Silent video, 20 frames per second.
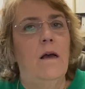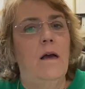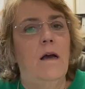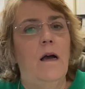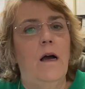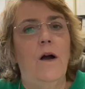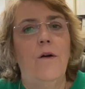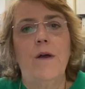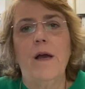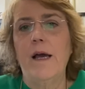
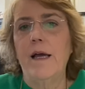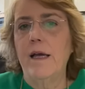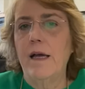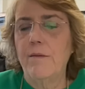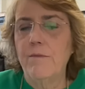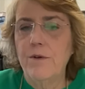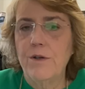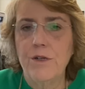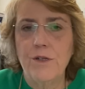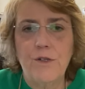Okay,
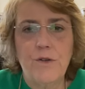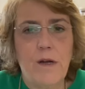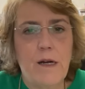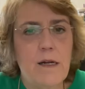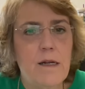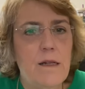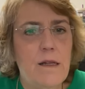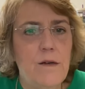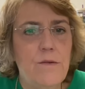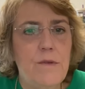I'm going to try
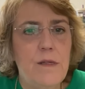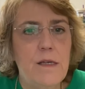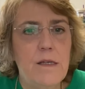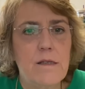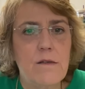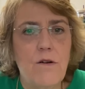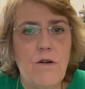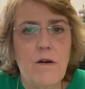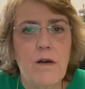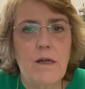to load
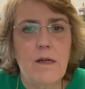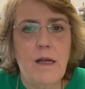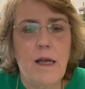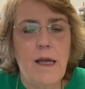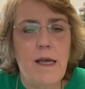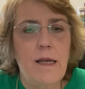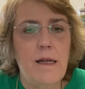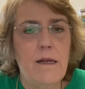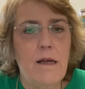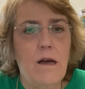this on
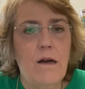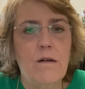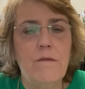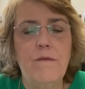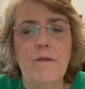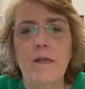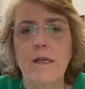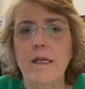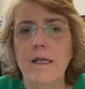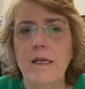and
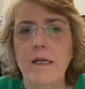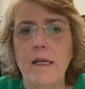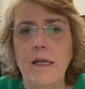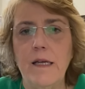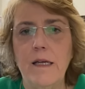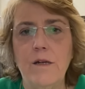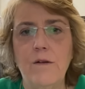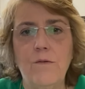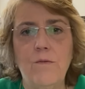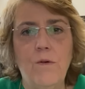hopefully
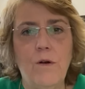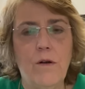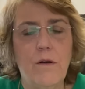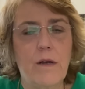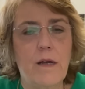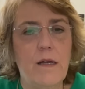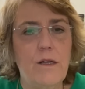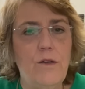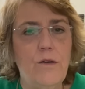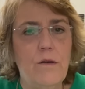it'll
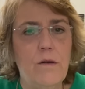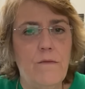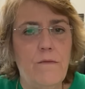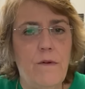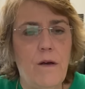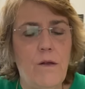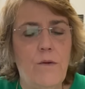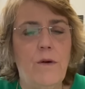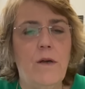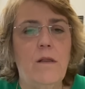work and you can
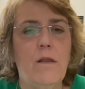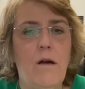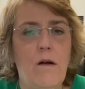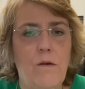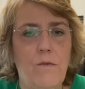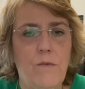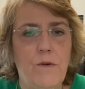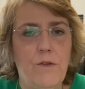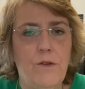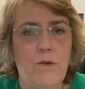follow
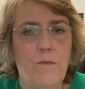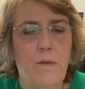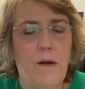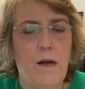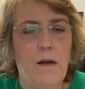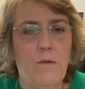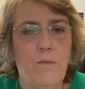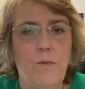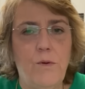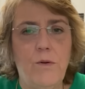along with your
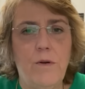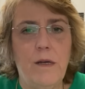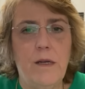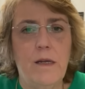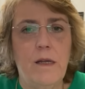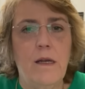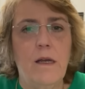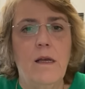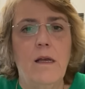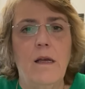PowerPoint.
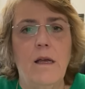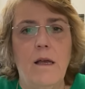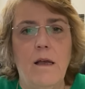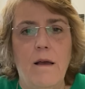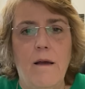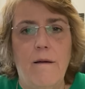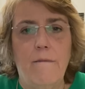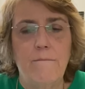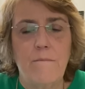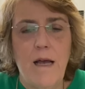
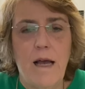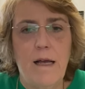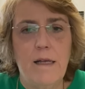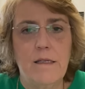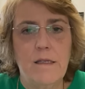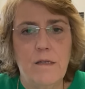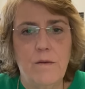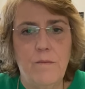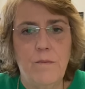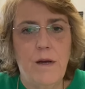I've
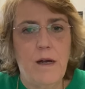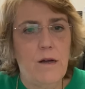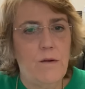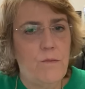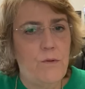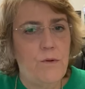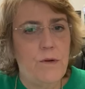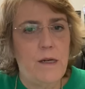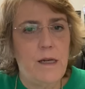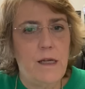had some
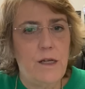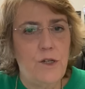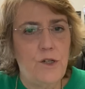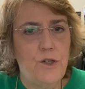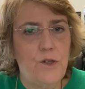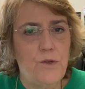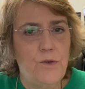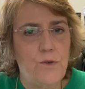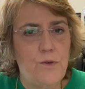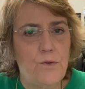PowerPoint
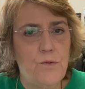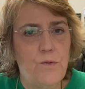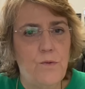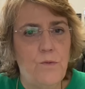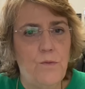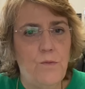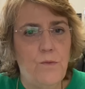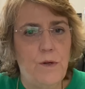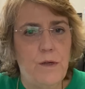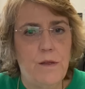issues
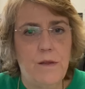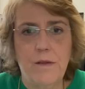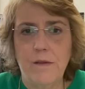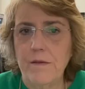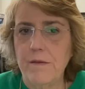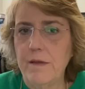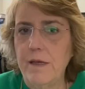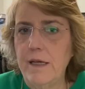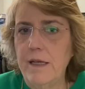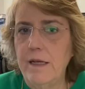with
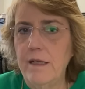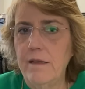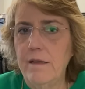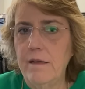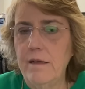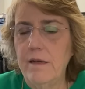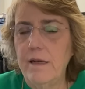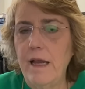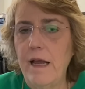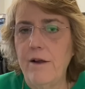getting
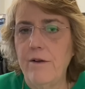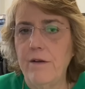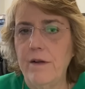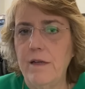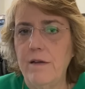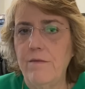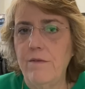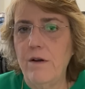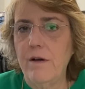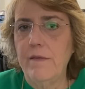the
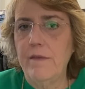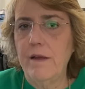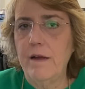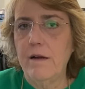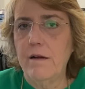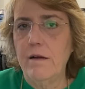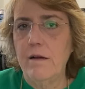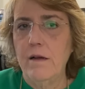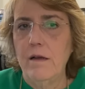narrative on there.